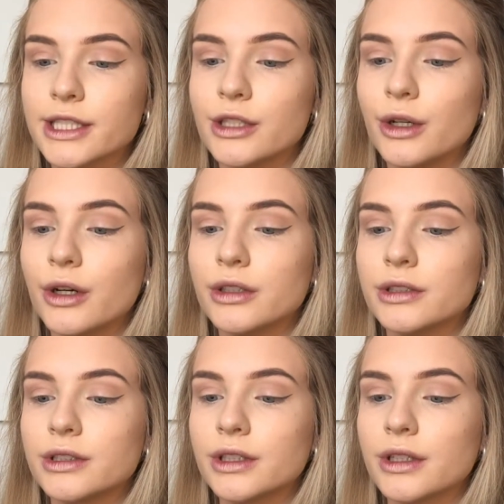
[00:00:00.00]
not
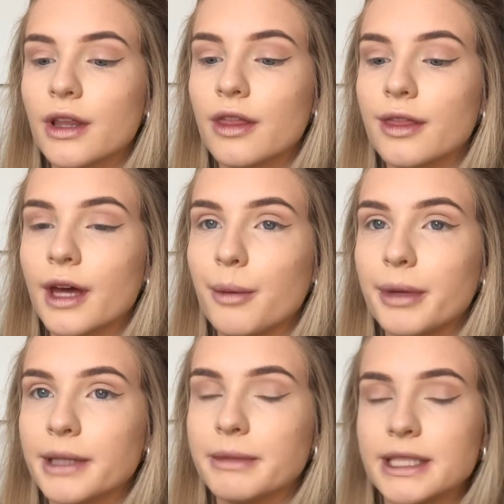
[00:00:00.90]
that
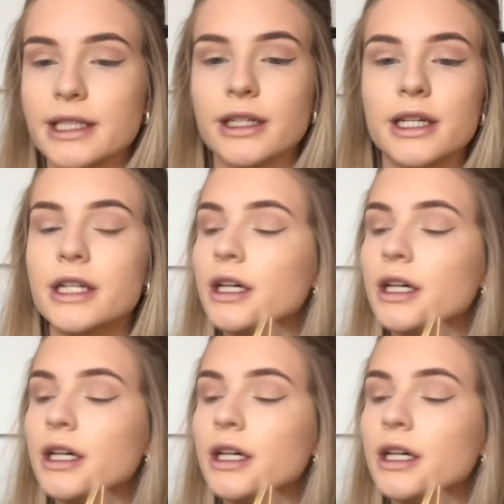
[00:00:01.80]
pigmented.